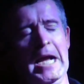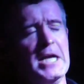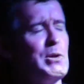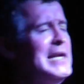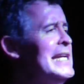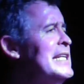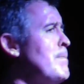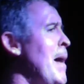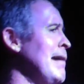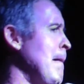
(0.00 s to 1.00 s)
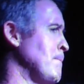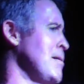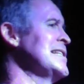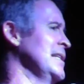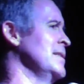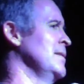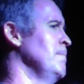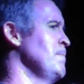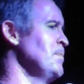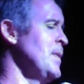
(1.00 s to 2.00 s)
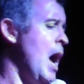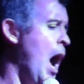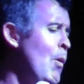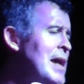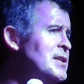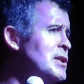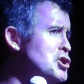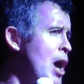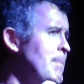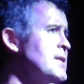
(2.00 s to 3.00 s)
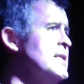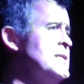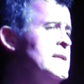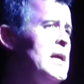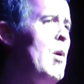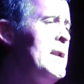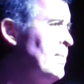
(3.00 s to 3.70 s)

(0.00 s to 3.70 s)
So I needed to buy her a present. I went to the shop assistant. "I want